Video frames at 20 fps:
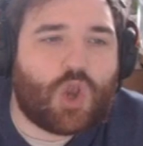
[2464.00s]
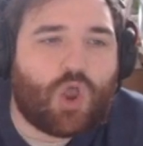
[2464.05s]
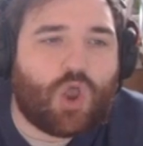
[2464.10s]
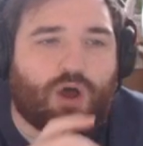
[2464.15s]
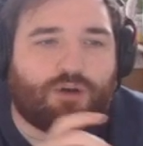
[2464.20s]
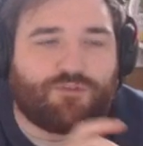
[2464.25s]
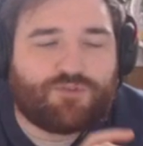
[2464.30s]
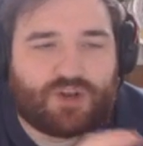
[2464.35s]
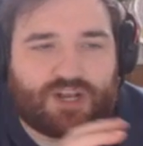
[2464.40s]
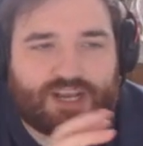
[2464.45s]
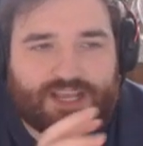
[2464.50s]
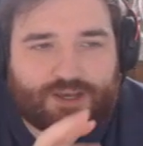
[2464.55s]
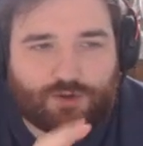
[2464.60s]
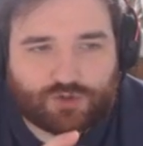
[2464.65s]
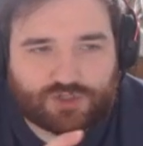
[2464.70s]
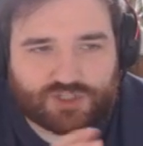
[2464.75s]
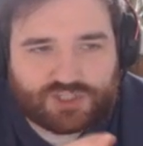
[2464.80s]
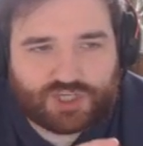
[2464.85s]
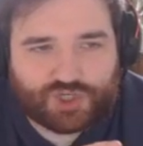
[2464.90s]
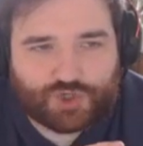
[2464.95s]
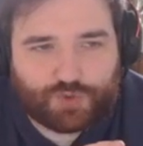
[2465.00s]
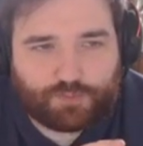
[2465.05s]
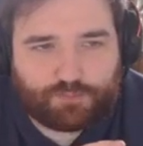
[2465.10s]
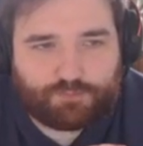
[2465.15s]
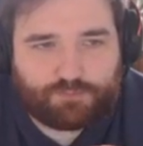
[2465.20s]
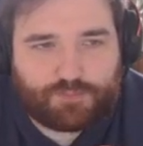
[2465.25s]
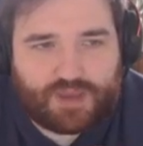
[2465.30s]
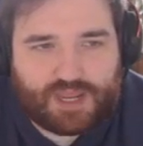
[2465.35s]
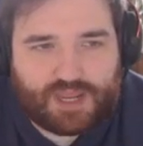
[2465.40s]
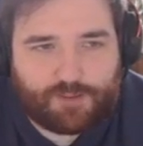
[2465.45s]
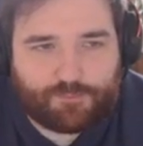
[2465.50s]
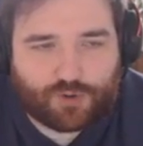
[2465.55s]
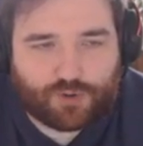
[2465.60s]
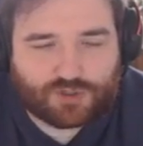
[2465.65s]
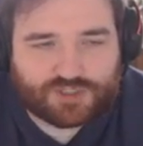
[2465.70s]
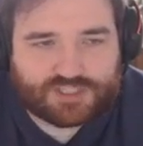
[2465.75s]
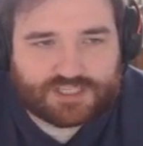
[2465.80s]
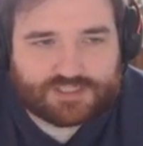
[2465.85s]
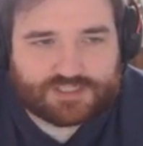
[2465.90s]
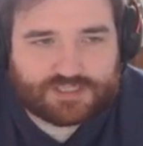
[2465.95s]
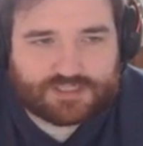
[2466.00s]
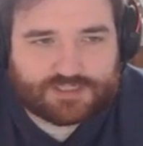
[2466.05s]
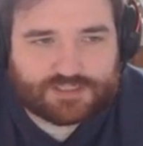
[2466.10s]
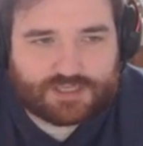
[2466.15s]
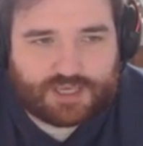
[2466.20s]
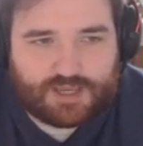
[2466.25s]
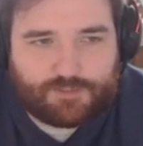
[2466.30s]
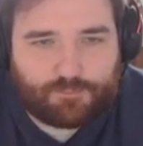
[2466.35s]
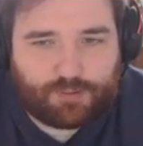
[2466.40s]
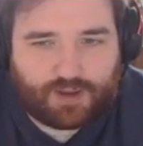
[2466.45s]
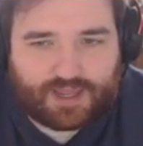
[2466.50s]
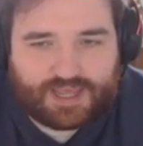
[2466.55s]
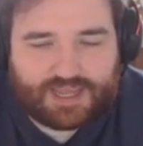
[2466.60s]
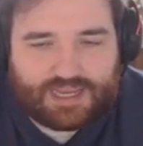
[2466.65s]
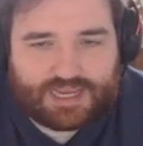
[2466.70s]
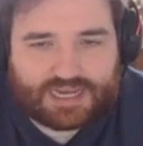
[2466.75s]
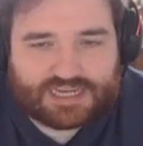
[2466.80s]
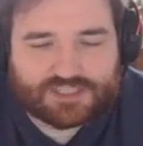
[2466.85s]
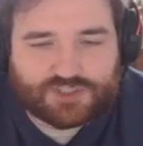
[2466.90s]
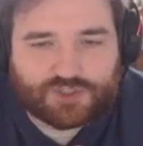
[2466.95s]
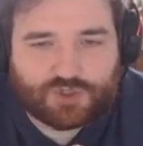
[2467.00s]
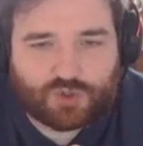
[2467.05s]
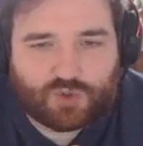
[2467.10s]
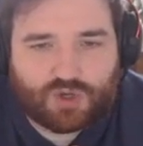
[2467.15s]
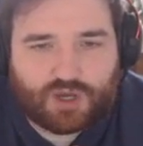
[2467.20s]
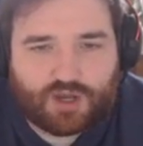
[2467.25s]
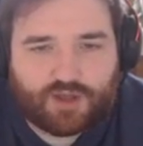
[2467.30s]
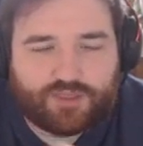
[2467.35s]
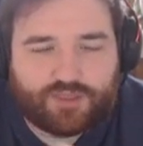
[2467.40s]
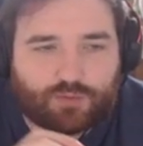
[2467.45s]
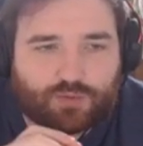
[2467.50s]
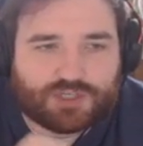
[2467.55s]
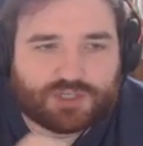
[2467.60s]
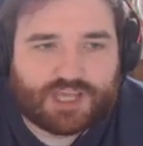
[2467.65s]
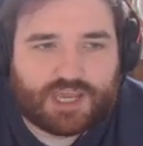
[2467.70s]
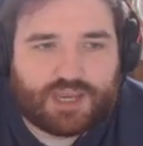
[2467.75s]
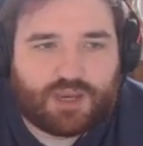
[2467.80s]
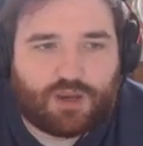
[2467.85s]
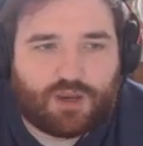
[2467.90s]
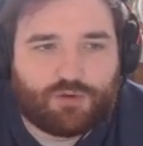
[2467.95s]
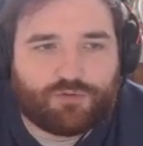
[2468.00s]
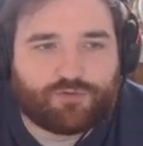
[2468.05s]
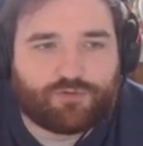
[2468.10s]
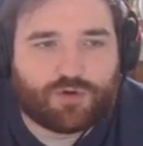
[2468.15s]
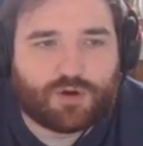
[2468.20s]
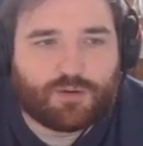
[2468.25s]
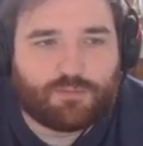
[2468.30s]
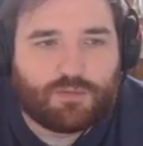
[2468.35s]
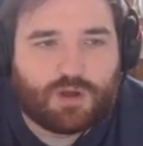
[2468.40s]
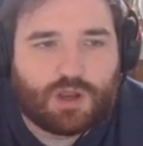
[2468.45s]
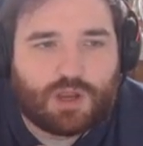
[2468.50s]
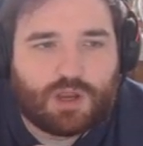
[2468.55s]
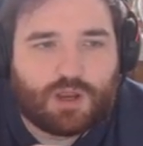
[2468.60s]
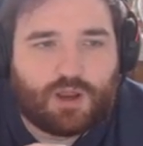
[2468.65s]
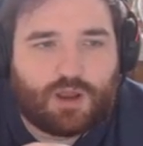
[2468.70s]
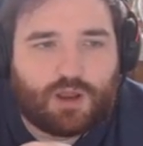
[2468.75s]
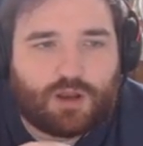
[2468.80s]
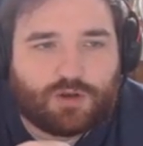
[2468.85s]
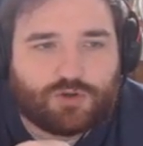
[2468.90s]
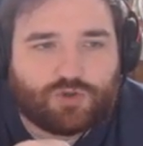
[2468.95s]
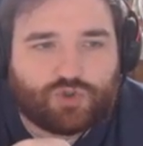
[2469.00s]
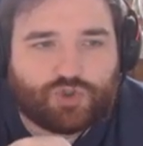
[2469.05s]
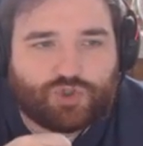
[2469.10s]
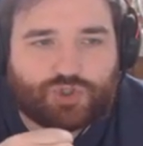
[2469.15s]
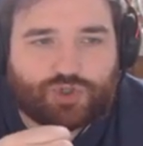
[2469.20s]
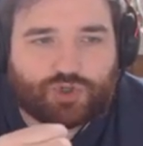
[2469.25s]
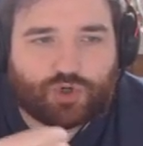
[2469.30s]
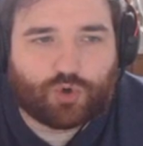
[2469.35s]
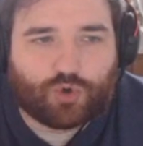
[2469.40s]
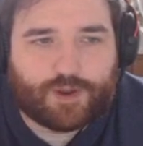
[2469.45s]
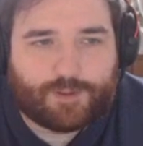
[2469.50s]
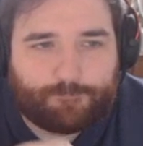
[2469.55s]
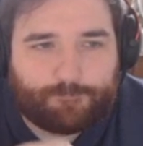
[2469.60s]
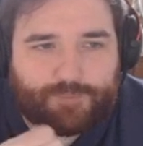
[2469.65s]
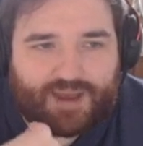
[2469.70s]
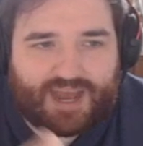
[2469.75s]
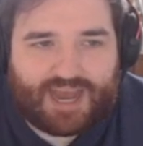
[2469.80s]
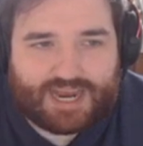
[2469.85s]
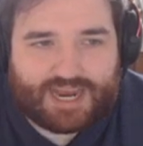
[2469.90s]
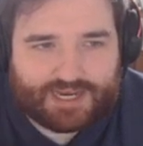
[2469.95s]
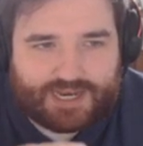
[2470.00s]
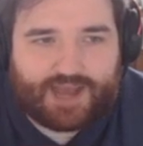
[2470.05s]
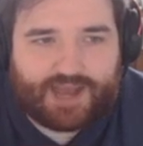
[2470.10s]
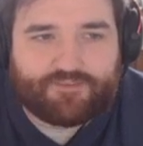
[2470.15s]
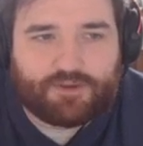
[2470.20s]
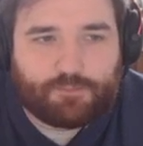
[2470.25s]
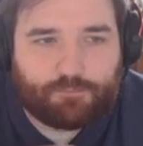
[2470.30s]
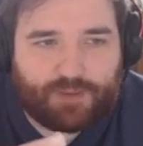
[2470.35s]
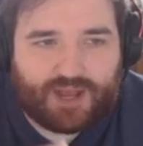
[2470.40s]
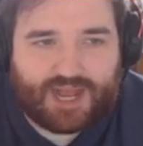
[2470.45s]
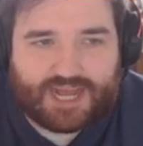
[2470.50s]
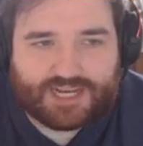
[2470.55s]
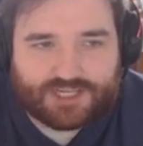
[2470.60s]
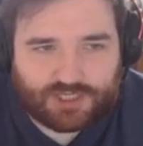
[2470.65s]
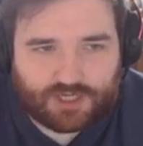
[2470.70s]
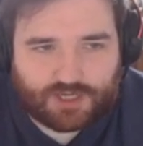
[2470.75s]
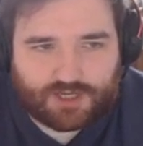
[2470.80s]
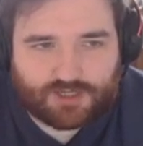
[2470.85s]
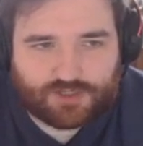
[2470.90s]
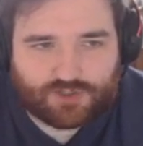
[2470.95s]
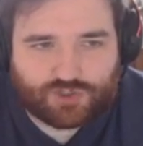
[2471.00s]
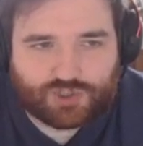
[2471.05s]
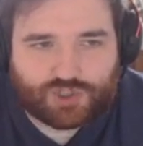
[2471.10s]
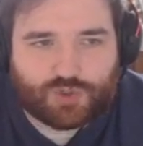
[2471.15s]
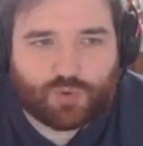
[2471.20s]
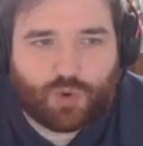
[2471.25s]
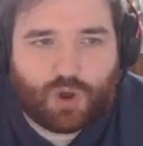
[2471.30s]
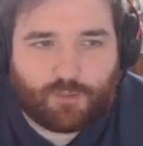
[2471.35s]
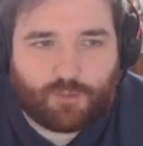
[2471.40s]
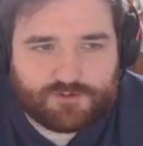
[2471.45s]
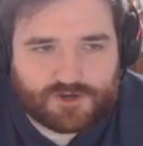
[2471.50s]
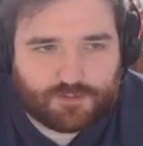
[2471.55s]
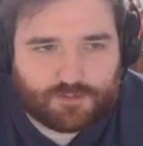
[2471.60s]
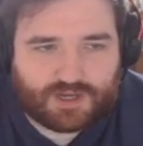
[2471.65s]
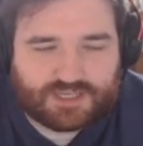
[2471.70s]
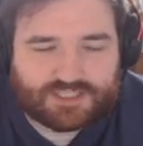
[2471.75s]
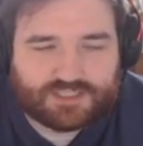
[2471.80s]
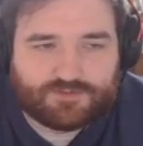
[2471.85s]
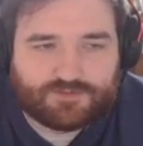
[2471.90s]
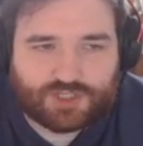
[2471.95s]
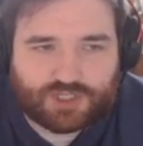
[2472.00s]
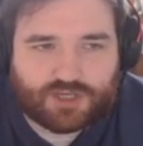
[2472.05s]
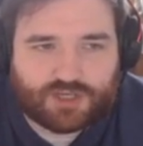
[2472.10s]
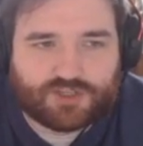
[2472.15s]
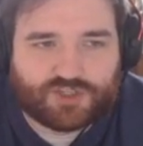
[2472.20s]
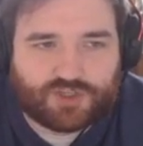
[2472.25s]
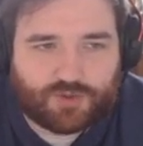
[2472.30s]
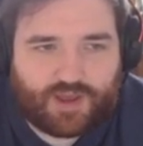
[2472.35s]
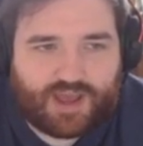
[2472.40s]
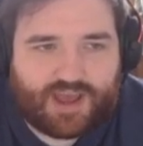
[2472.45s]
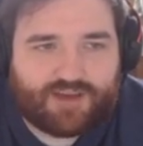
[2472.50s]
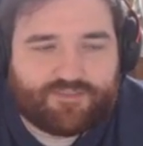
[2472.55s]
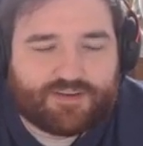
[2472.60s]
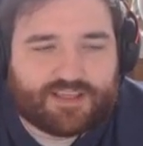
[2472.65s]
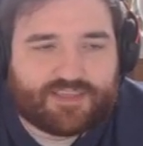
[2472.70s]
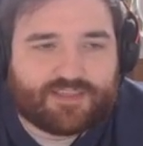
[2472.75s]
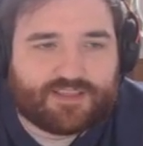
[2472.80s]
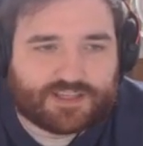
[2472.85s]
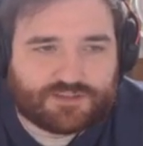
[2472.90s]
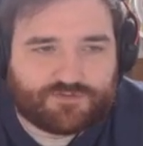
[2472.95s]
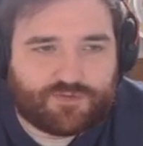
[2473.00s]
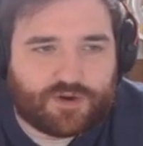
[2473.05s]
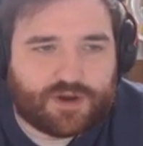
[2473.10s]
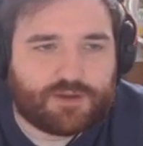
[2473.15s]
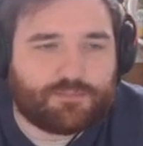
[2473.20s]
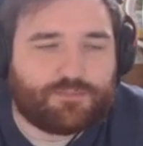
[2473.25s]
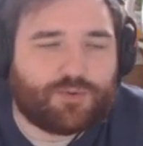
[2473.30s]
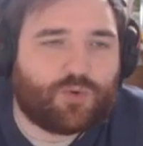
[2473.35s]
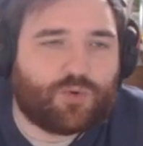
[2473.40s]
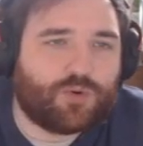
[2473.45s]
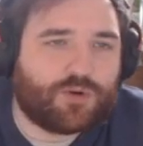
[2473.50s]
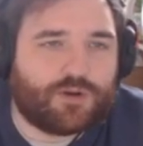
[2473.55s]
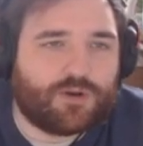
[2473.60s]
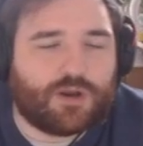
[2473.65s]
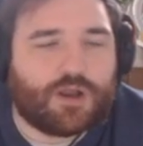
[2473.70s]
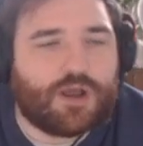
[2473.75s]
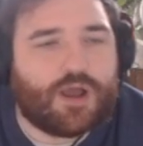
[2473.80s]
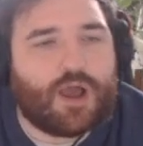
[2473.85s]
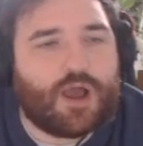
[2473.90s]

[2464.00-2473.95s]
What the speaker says: lot of little decision-making processes in playing Katsu that will take you from drawing bad and having bad turns to optimizing the turns you have, and I think that's very important.